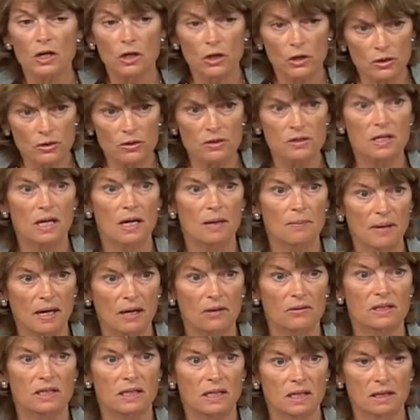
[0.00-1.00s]
heard
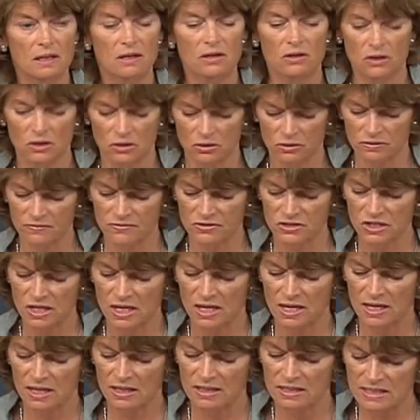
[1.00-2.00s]
about King
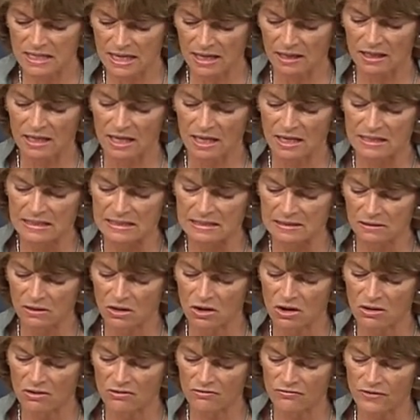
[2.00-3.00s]
Cove's
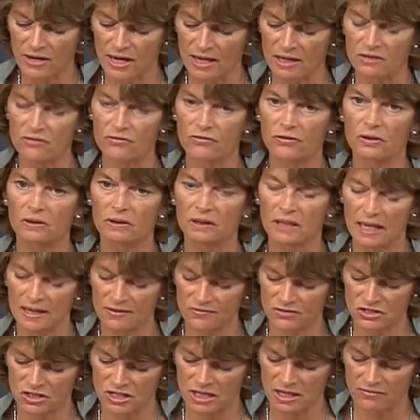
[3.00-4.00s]
decades-long fight for a
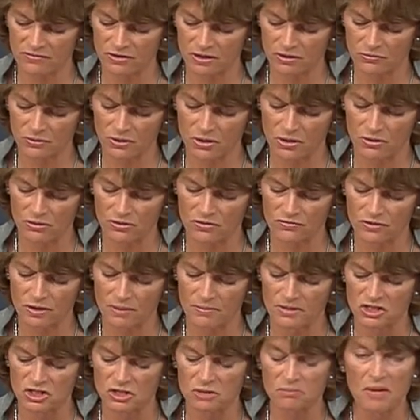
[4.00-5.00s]
life-saving road
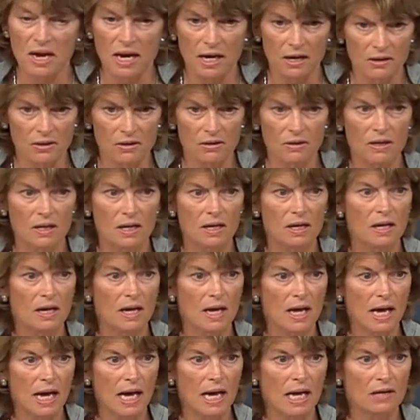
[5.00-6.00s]
from its mayor
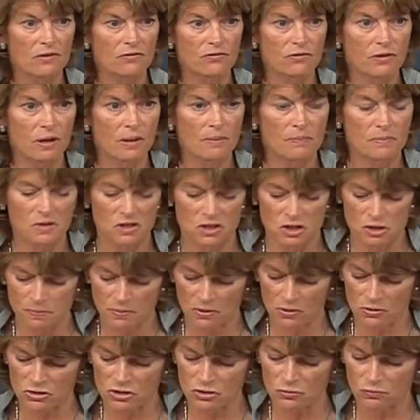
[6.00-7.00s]
and from the
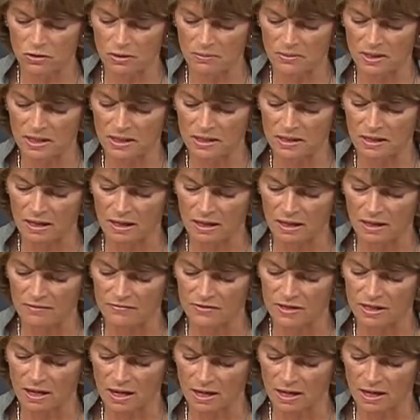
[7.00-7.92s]
spokeswoman of the